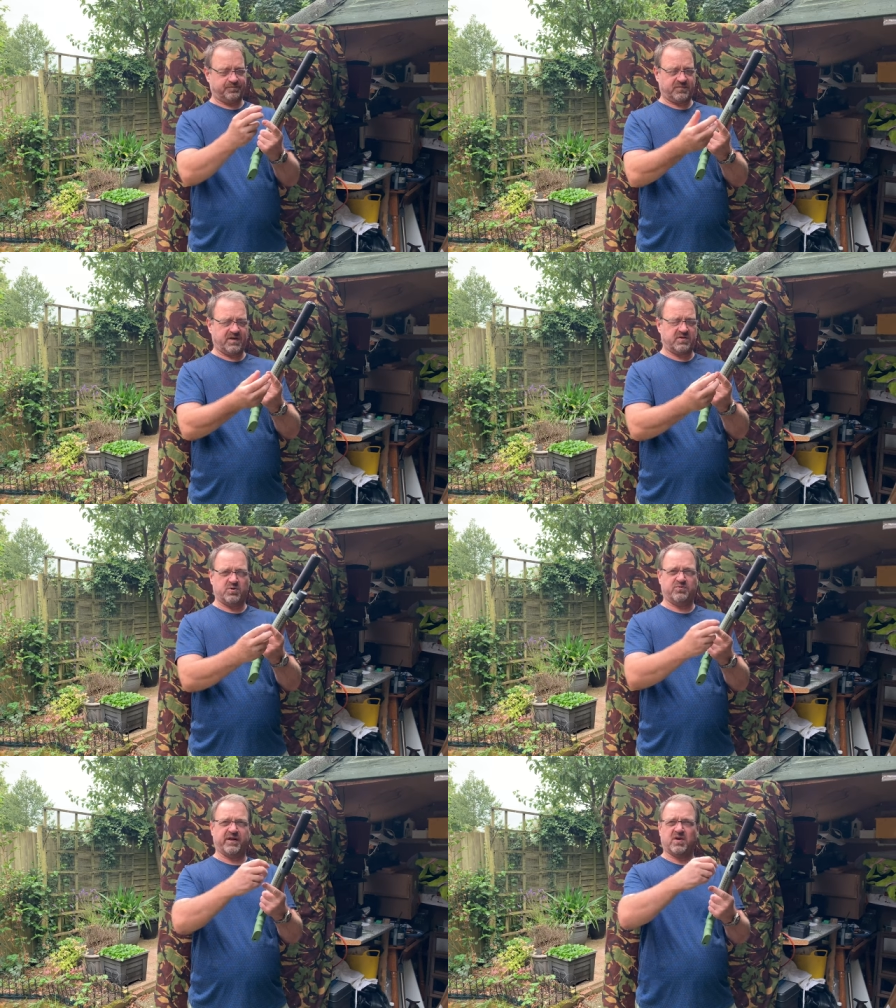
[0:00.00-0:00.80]
There's an
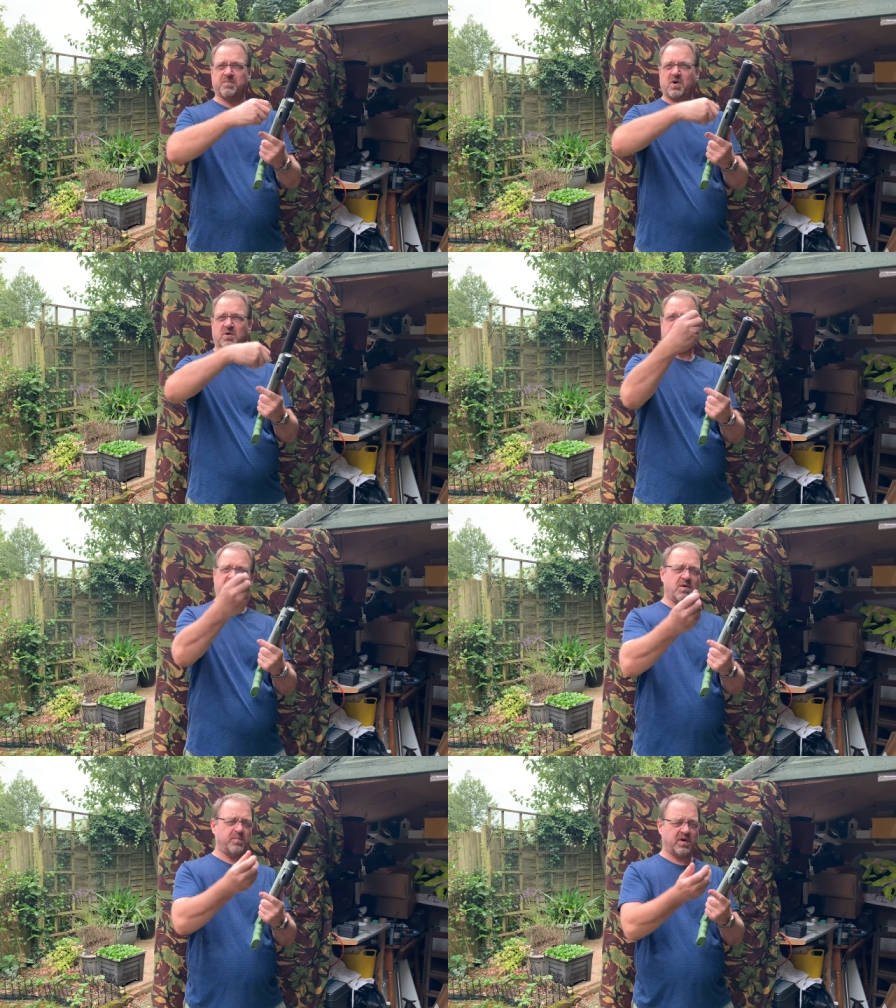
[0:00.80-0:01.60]
O-ring on the bottom, so you
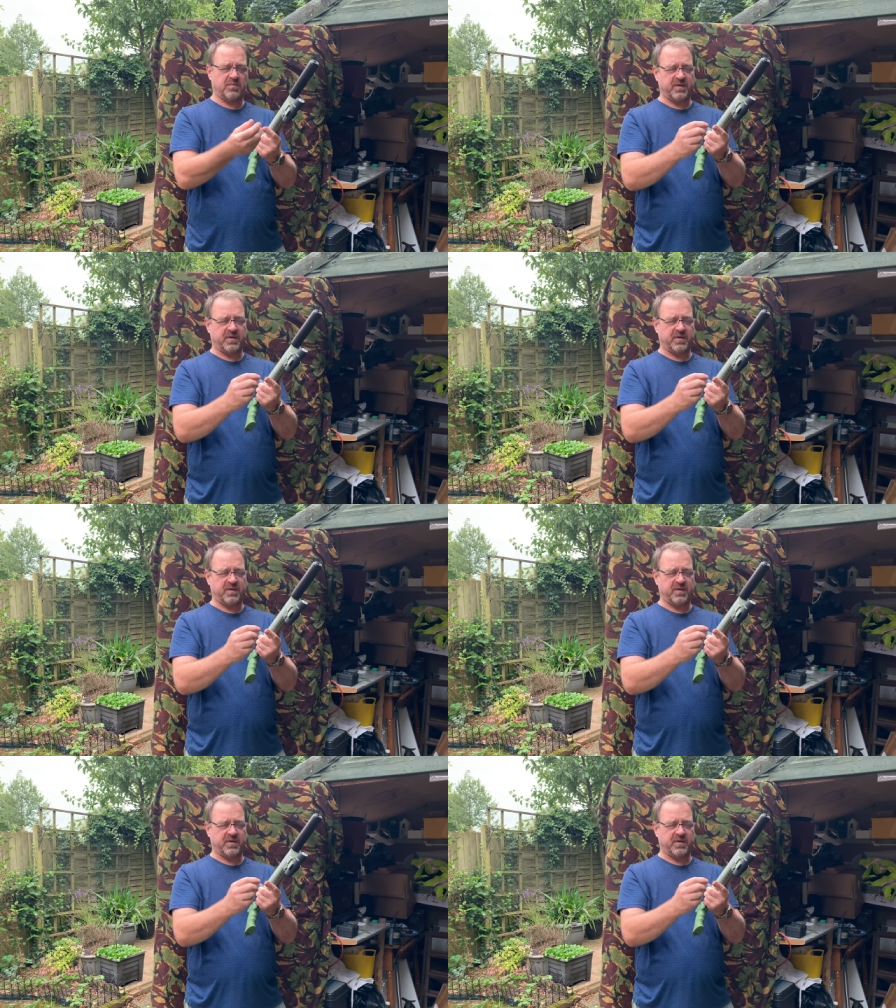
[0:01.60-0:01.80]
got to pull it a